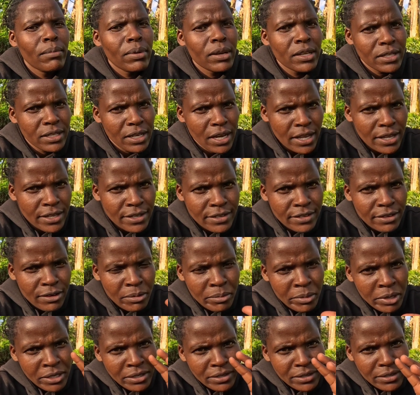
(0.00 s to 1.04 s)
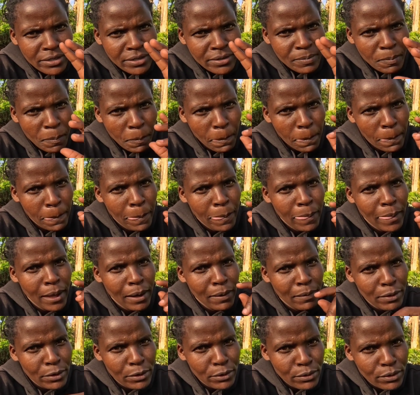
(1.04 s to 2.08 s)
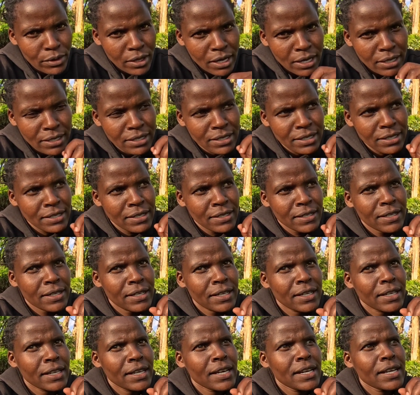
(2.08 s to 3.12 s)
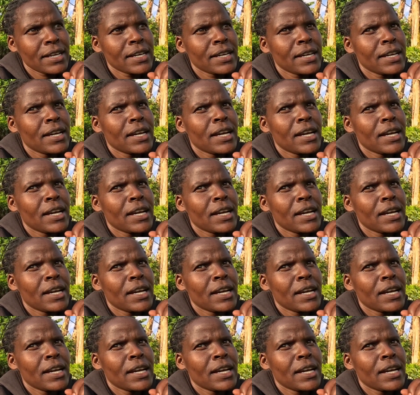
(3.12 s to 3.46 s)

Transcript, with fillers: please guys comment i will do that yeah